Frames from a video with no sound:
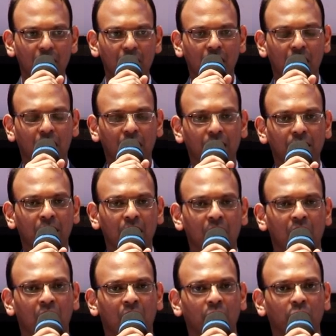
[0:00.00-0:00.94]

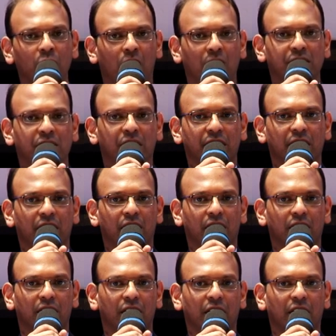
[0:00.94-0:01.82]
To answer the